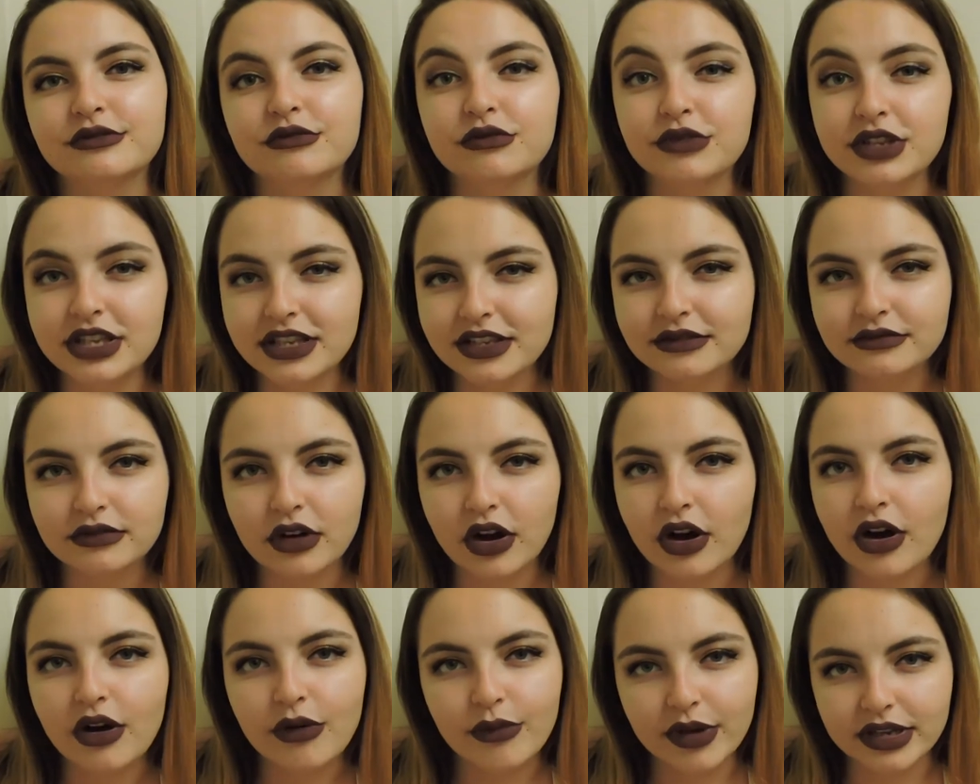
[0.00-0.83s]
we
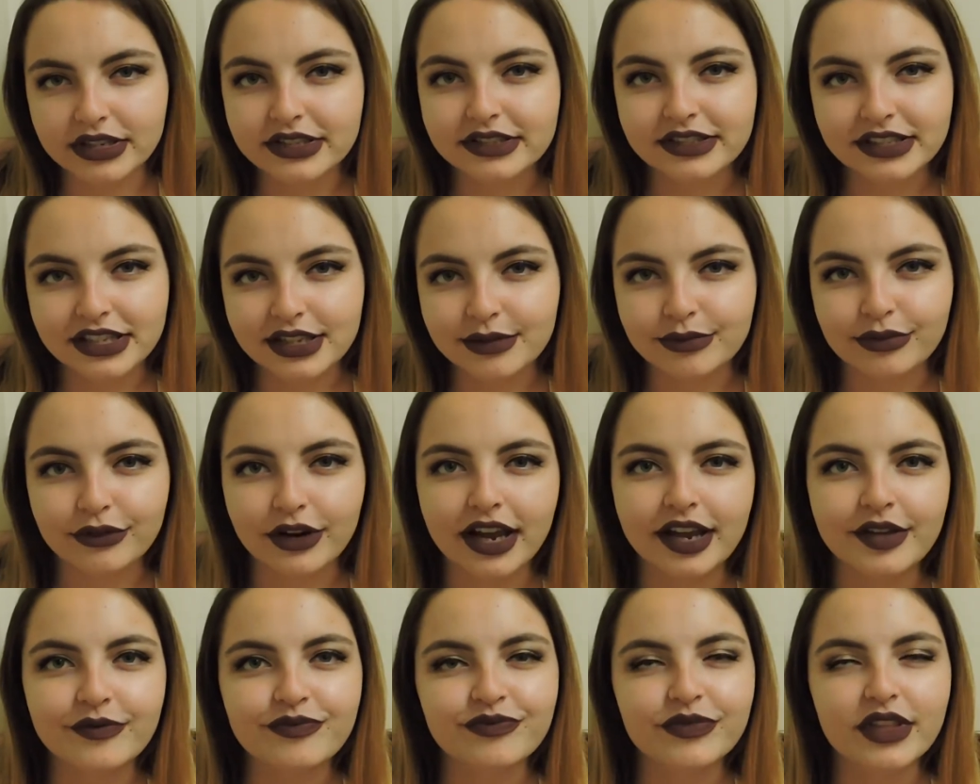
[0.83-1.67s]
all went to sleep,
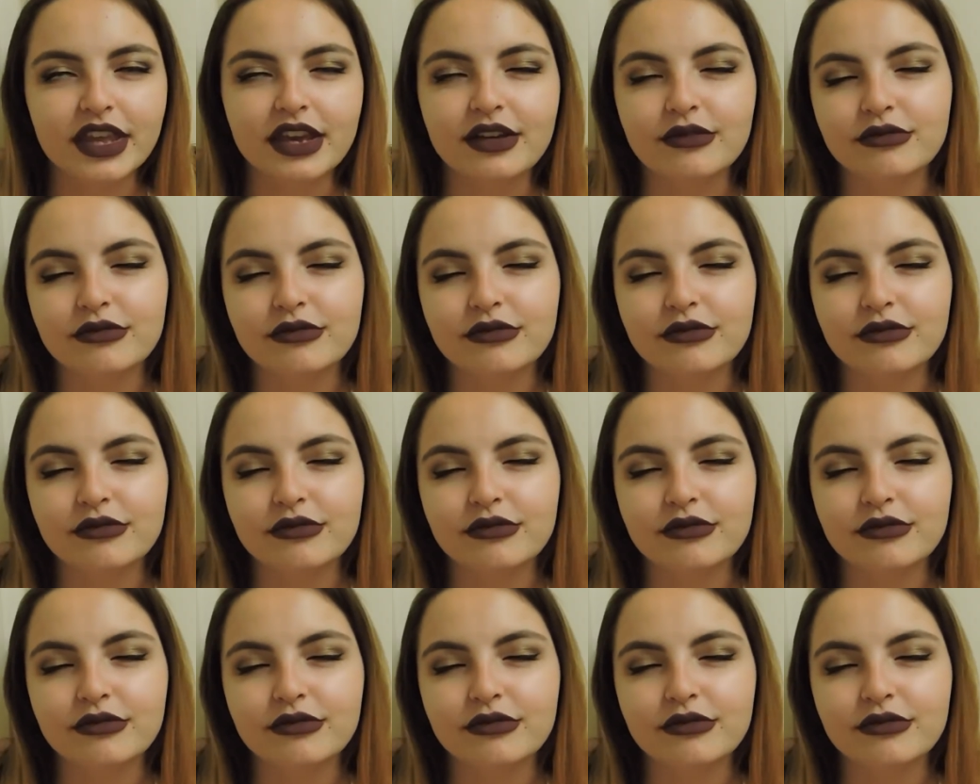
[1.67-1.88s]
right?